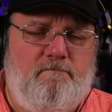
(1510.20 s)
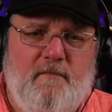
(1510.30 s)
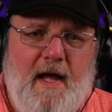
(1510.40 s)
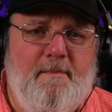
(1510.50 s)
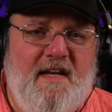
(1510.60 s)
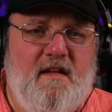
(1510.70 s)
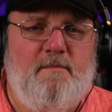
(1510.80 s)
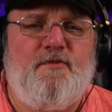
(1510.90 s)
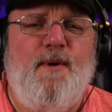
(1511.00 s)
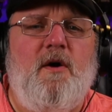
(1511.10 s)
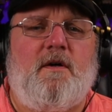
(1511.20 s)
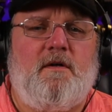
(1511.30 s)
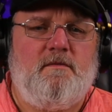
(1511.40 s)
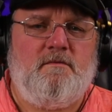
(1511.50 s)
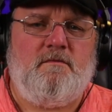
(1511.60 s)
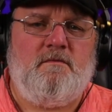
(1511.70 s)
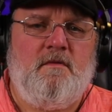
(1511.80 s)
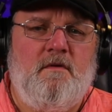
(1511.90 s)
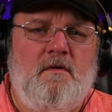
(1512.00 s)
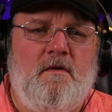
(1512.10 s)
How many of them smoke?
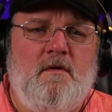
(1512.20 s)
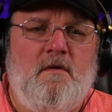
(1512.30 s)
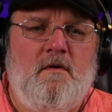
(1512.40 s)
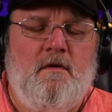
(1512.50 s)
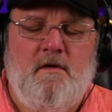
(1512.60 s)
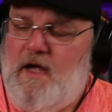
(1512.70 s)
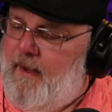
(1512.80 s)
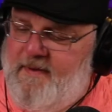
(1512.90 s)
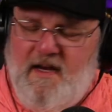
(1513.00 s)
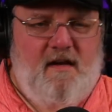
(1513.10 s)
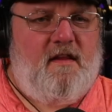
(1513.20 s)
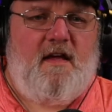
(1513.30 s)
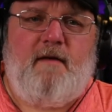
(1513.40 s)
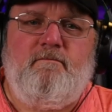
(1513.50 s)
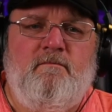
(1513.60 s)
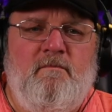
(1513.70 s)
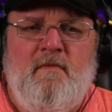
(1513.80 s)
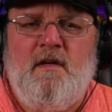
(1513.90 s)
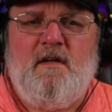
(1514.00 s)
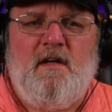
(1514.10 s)
How many of them
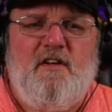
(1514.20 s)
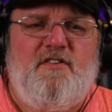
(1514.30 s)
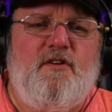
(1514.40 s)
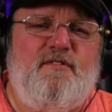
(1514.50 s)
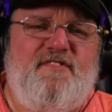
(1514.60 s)
still